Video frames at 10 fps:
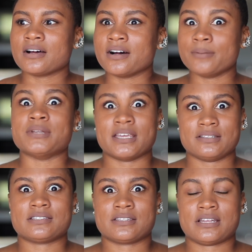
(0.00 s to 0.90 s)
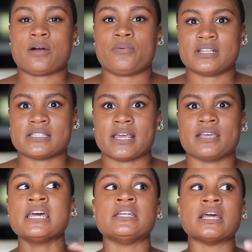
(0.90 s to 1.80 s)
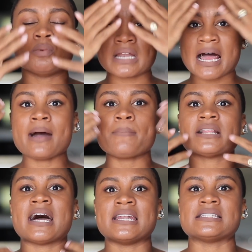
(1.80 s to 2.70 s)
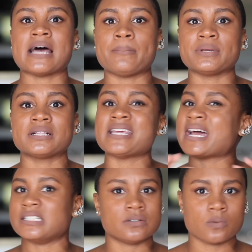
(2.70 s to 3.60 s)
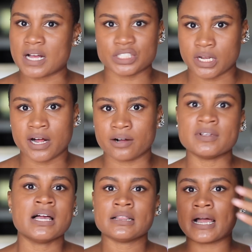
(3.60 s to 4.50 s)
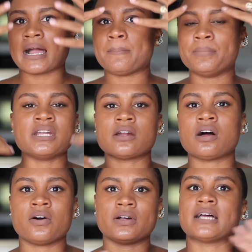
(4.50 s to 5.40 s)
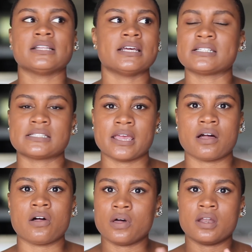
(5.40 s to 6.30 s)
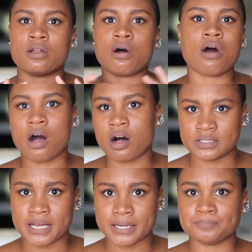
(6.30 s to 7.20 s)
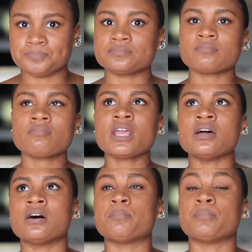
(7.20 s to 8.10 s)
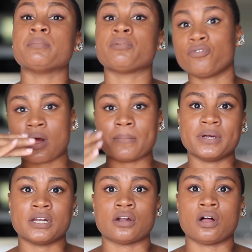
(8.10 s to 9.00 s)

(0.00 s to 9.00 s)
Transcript: updates that I want to say. Now, when I applied it topically, I didn't wash it off. Like, I put it on and I let it stay on all day. But before I put it